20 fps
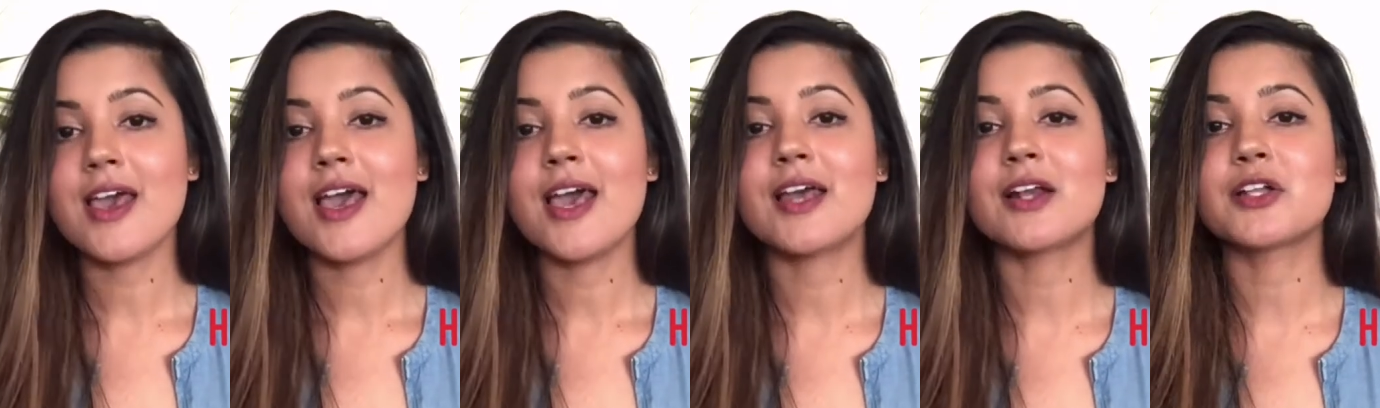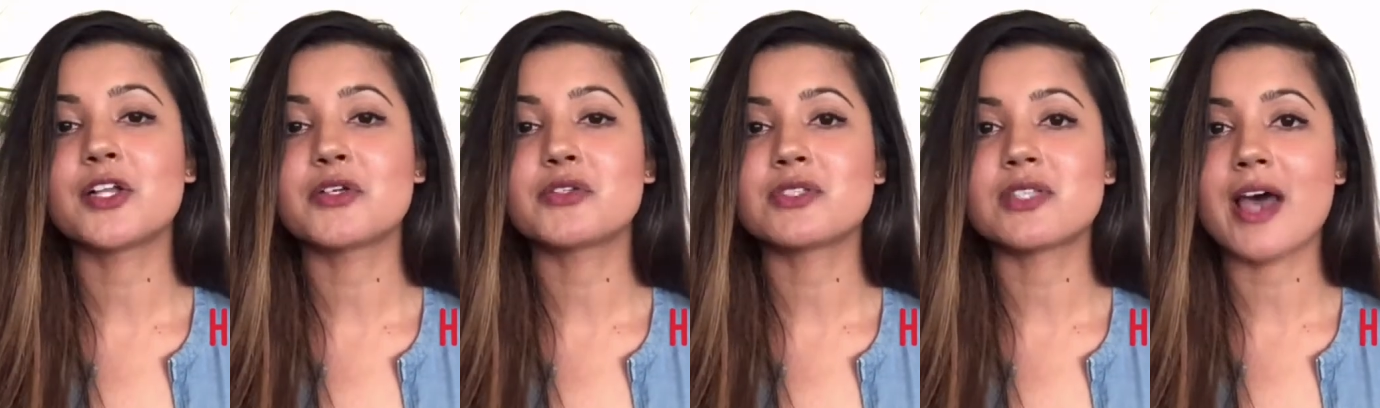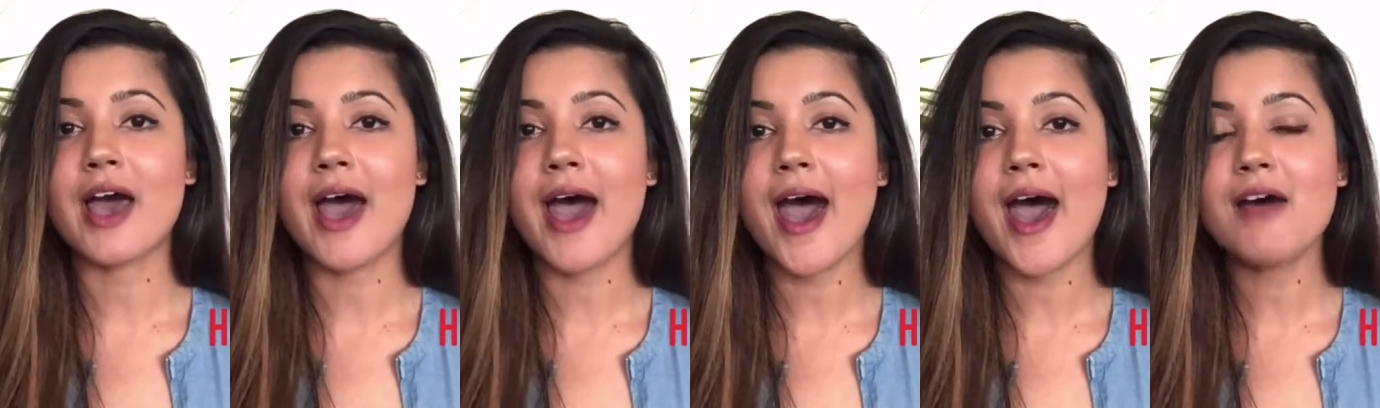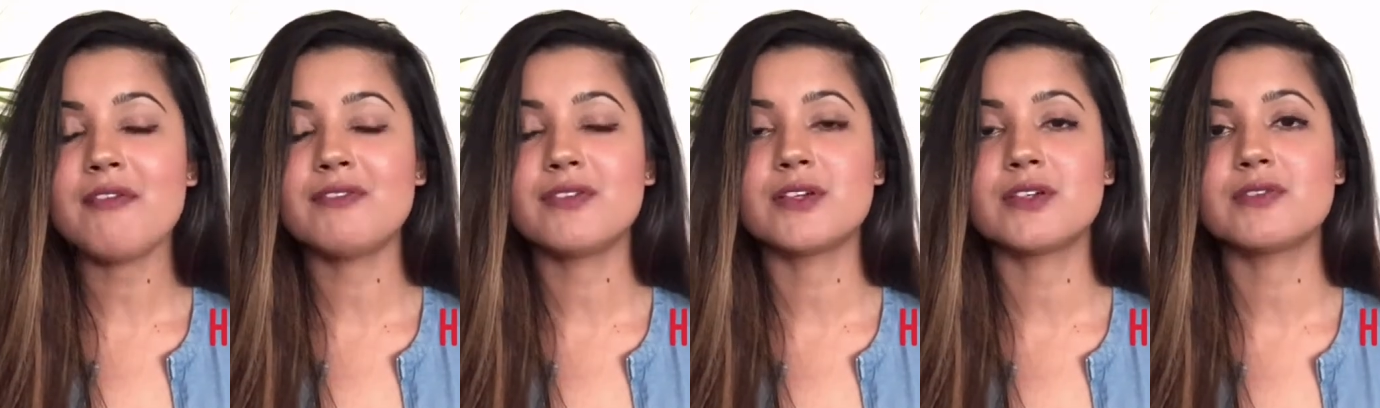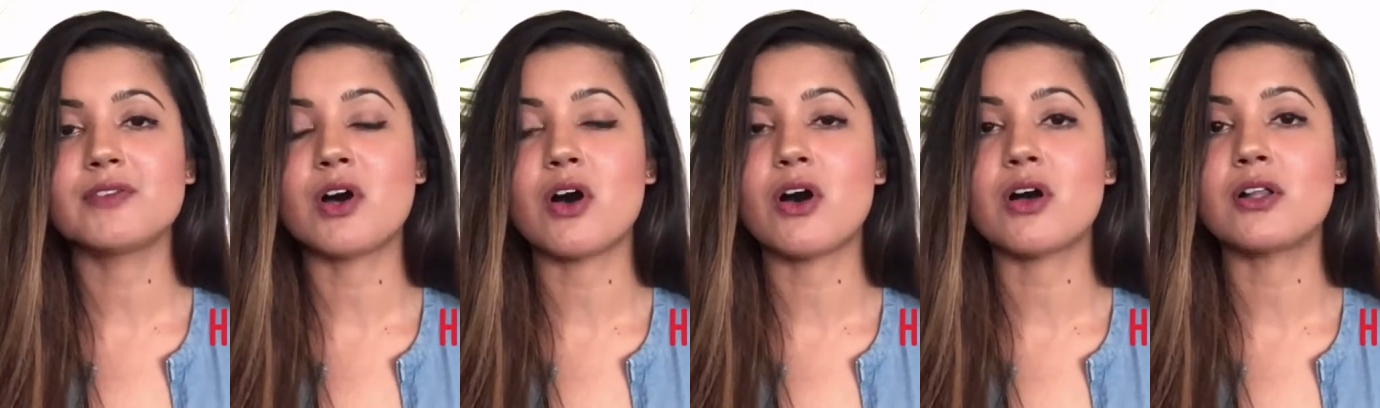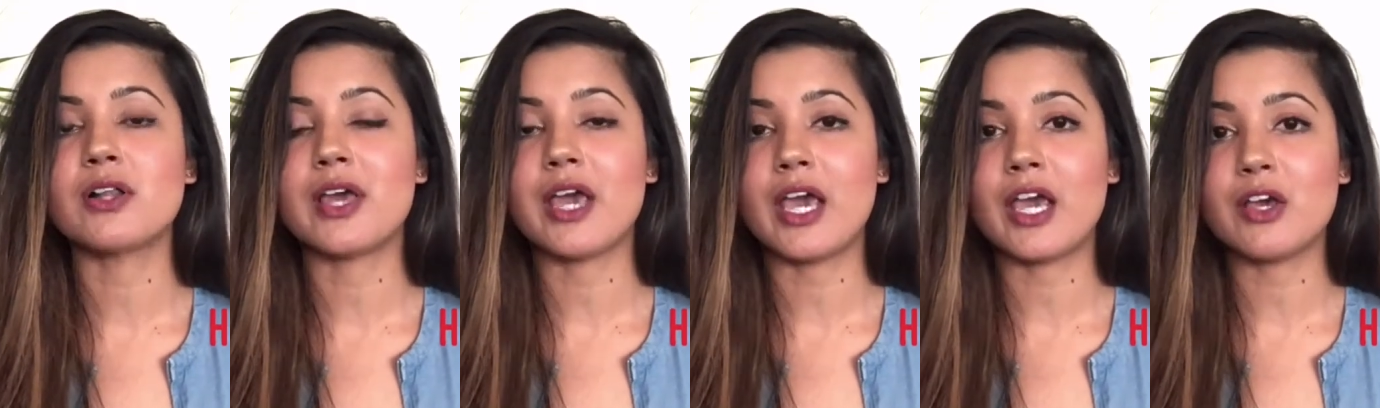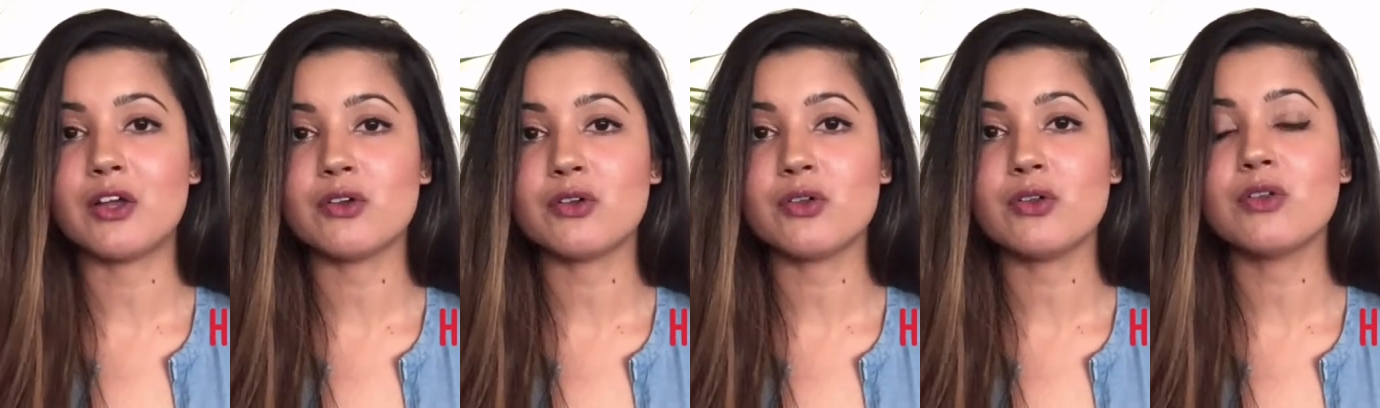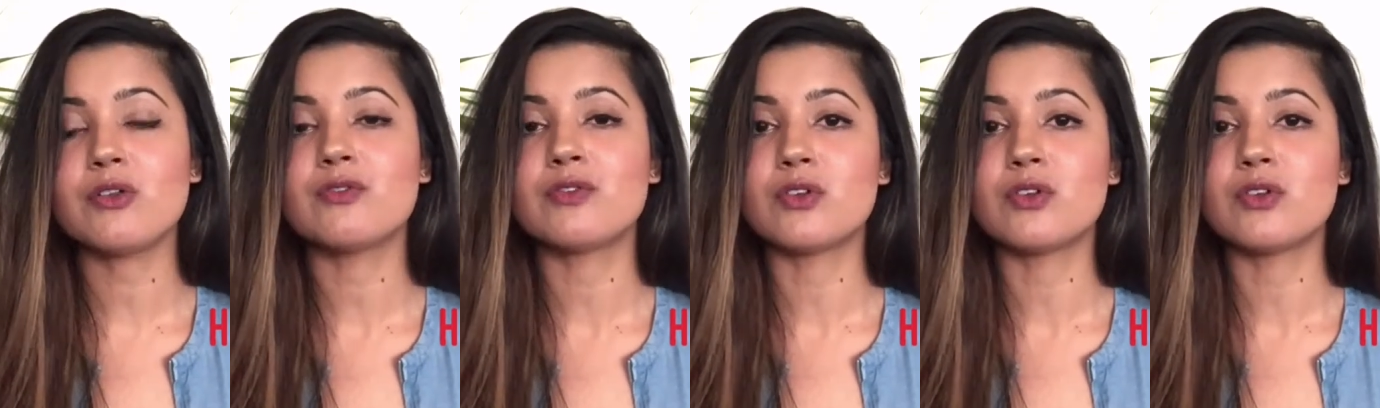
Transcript: and close to half of all anal,